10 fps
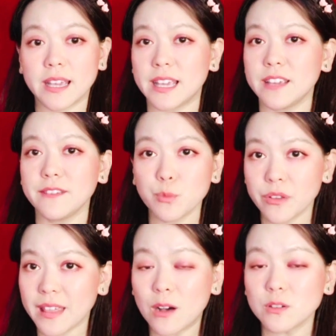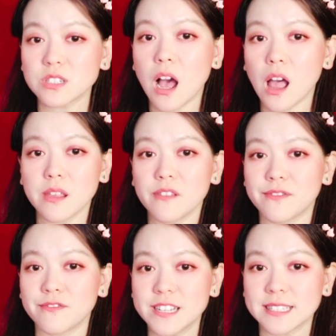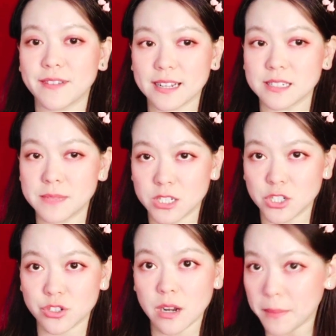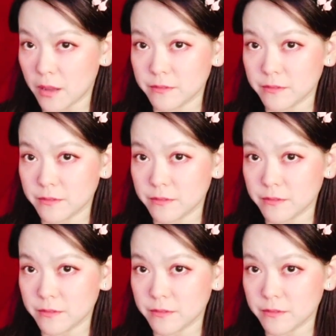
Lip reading: Even without other risk factor mentioned about